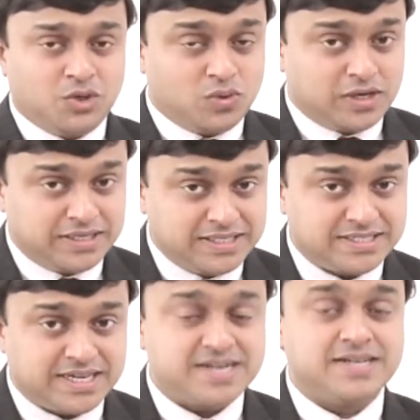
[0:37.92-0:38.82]
To
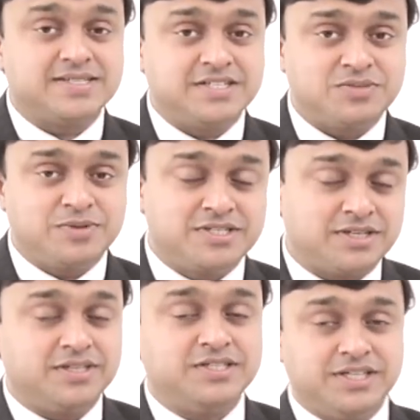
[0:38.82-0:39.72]
understand assessments
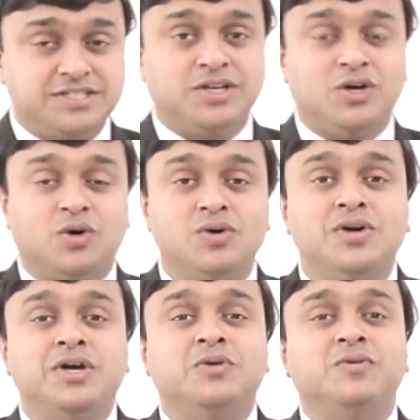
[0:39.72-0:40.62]
under GST law,
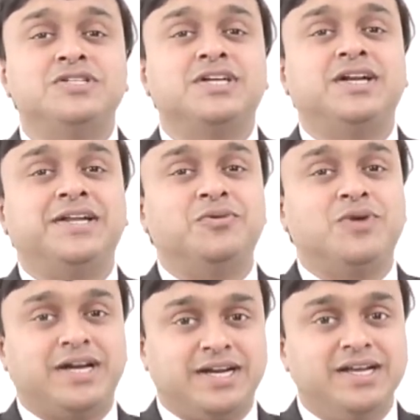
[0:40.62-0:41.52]
we shall
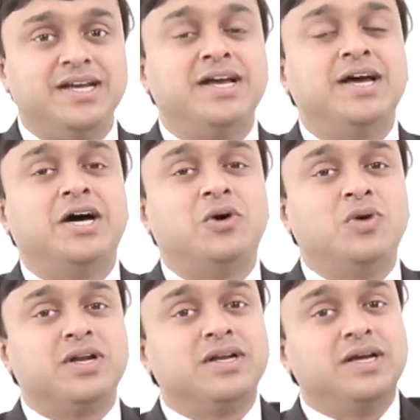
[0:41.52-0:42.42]
divide
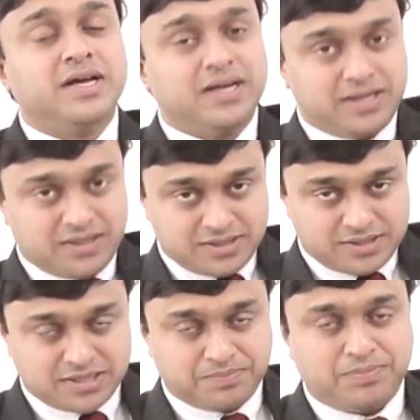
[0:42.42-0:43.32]
our
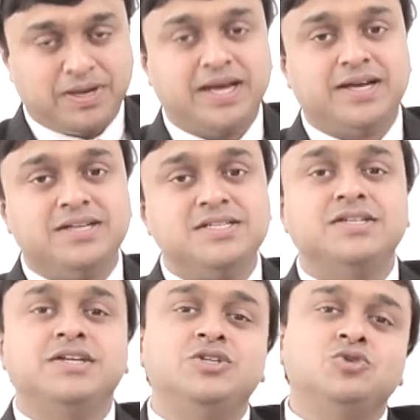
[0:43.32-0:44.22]
suppliers
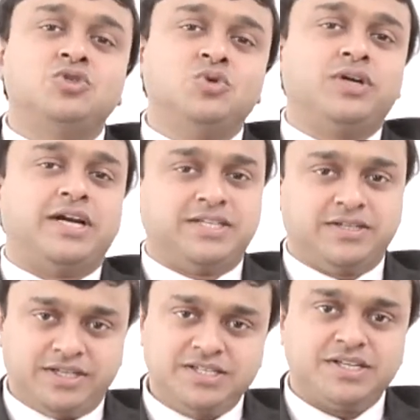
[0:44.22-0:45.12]
into two
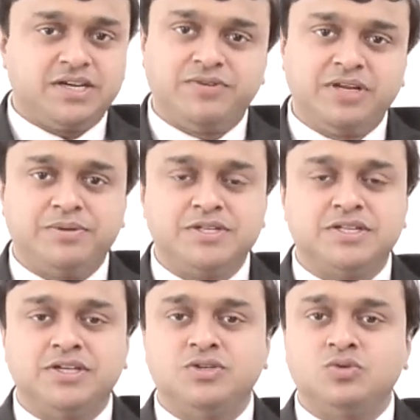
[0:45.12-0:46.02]
categories, every
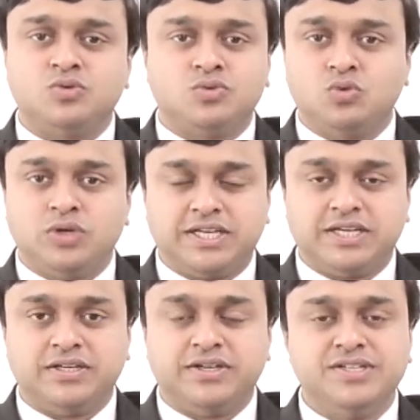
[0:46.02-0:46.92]
person into two
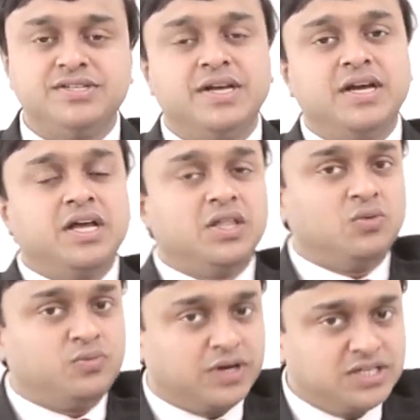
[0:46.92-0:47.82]
categories.
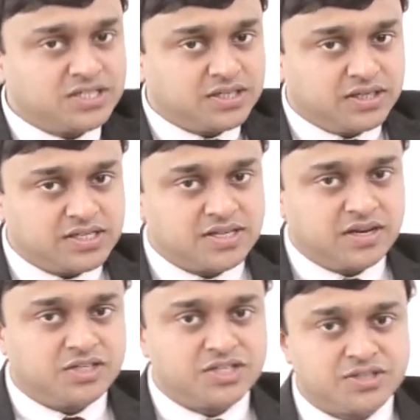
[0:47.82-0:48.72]
The first is the
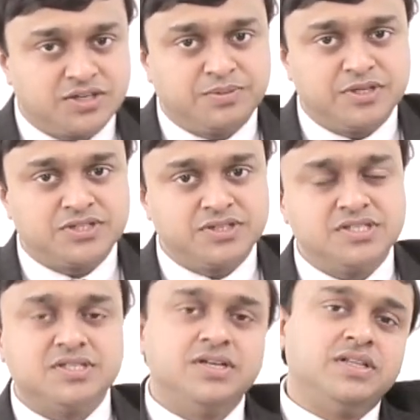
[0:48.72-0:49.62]
registered
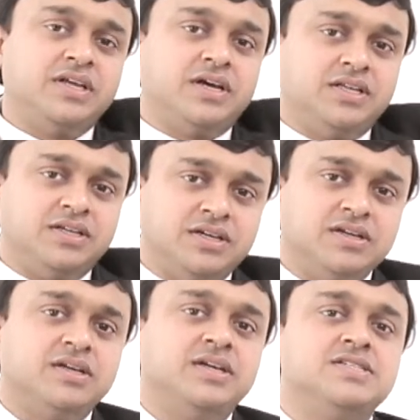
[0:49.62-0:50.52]
persons, the other
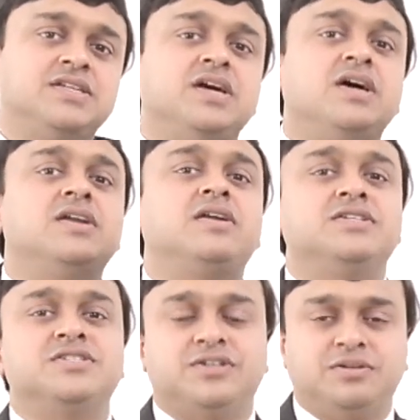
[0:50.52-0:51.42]
is the
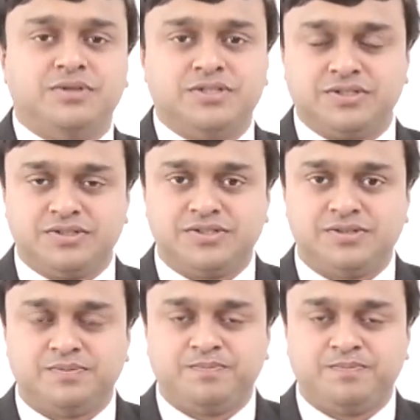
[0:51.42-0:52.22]
unregistered persons.